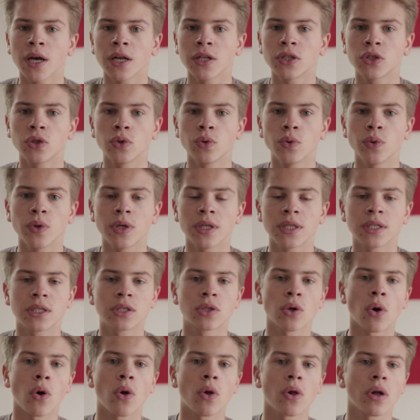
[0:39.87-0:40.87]
to
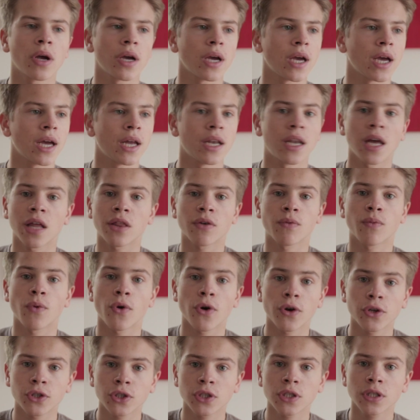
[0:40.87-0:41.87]
install another
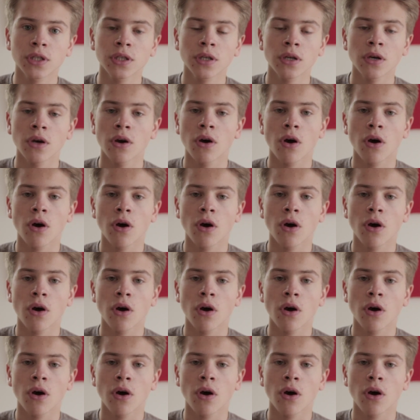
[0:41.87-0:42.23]
version